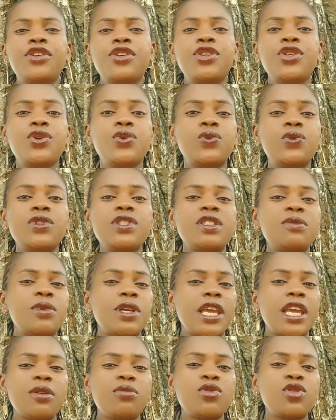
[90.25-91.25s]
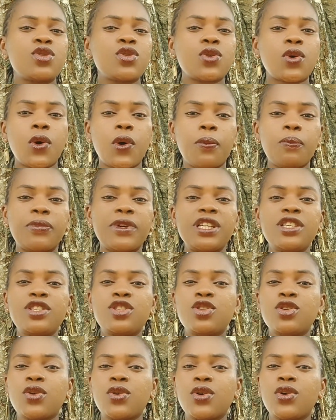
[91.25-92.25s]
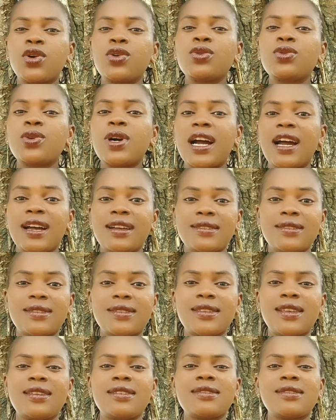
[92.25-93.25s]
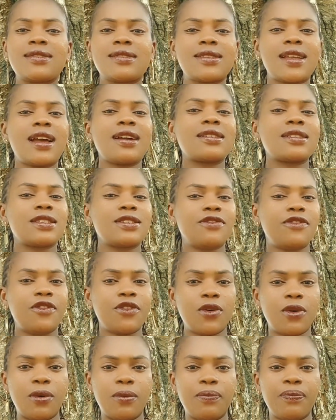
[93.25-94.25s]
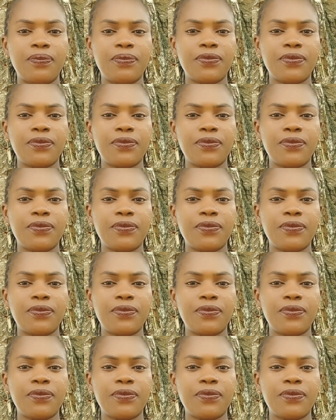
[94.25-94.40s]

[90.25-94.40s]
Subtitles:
you won't be able to complete your Google AdSense tax form,